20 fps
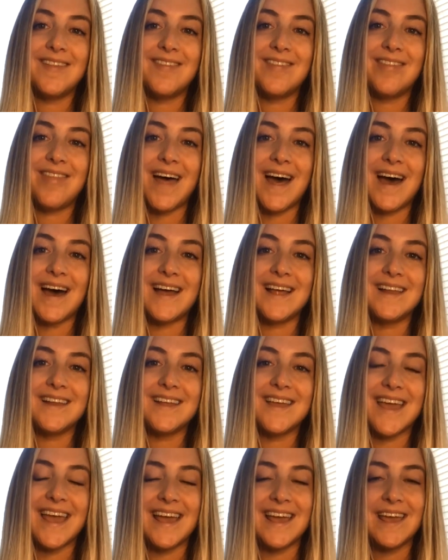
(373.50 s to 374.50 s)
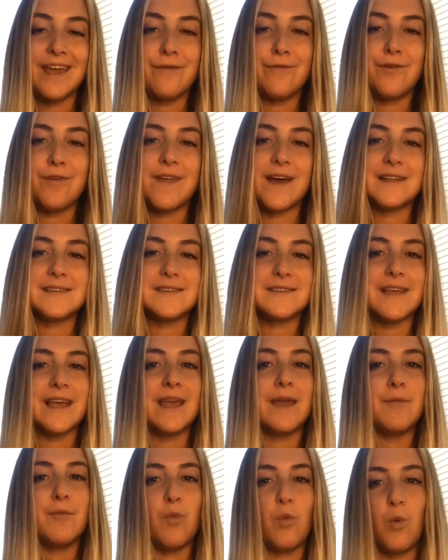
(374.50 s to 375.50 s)
that can give you that
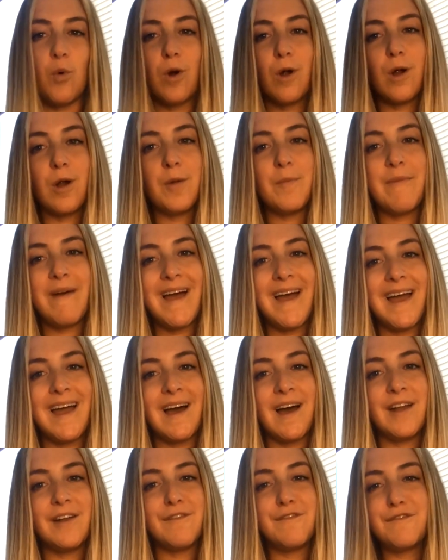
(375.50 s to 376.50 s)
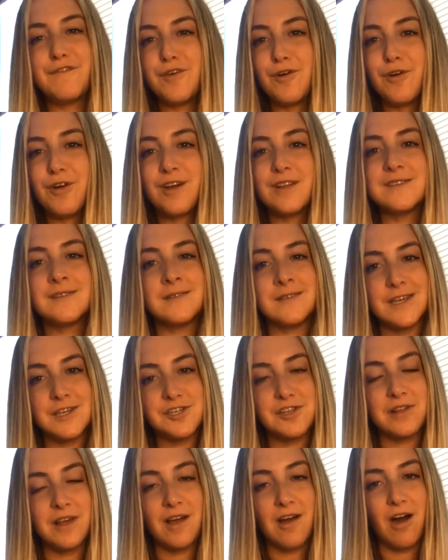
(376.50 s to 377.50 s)
same warm and feel good
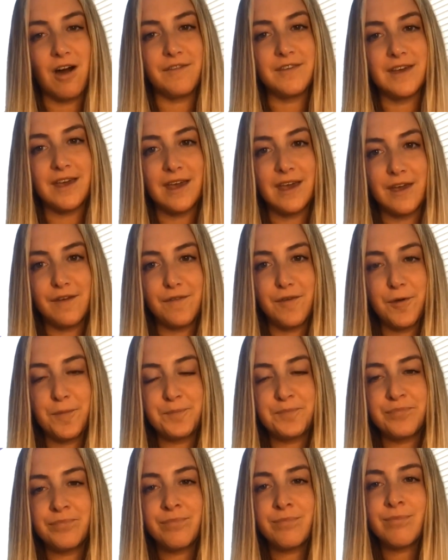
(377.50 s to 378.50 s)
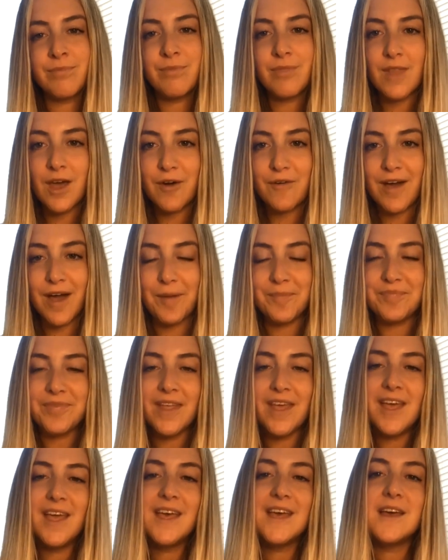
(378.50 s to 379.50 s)
sensation that coffee can give you. Okay.
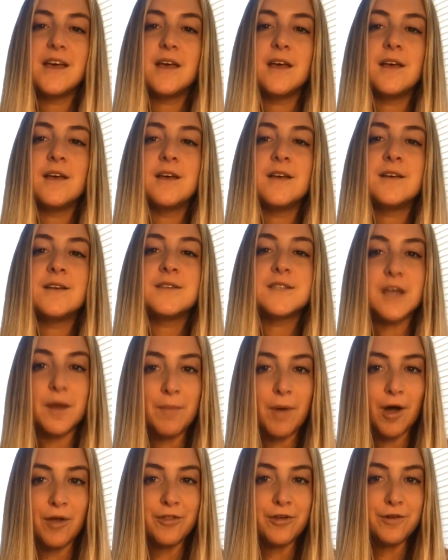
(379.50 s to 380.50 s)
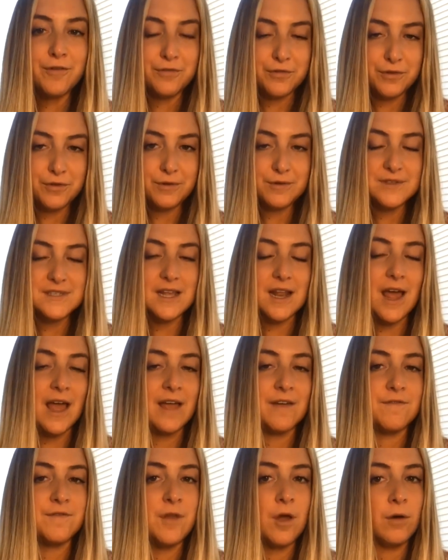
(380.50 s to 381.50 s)
Some other foods that
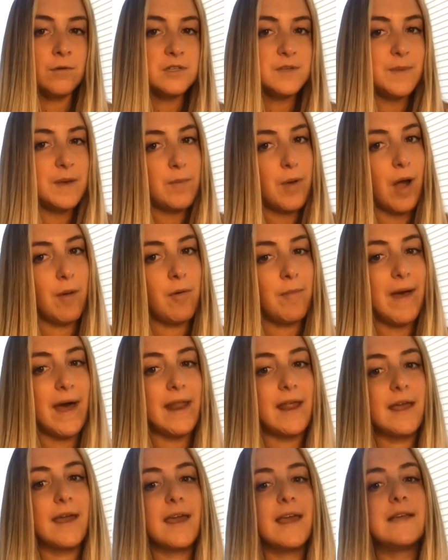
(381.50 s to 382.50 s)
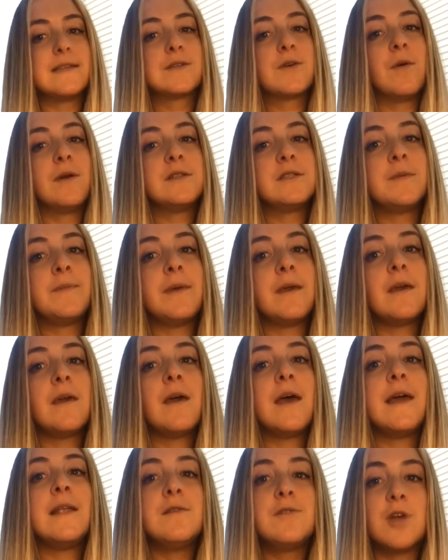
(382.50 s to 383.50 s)
I've known to be problematic is going to
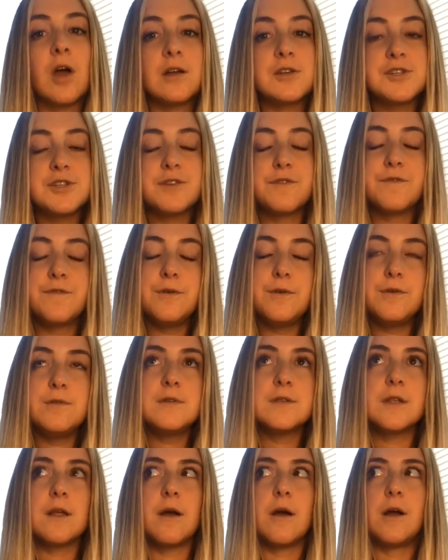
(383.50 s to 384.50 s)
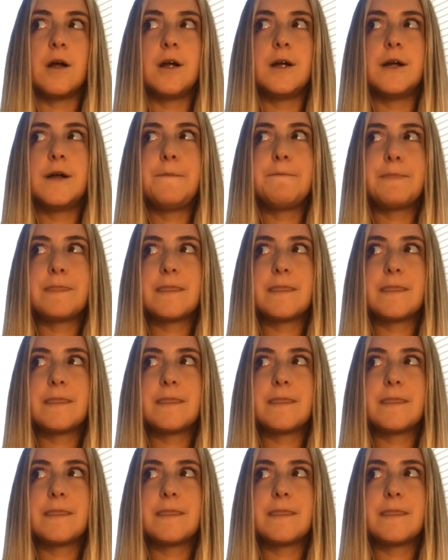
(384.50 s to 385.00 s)
be foods or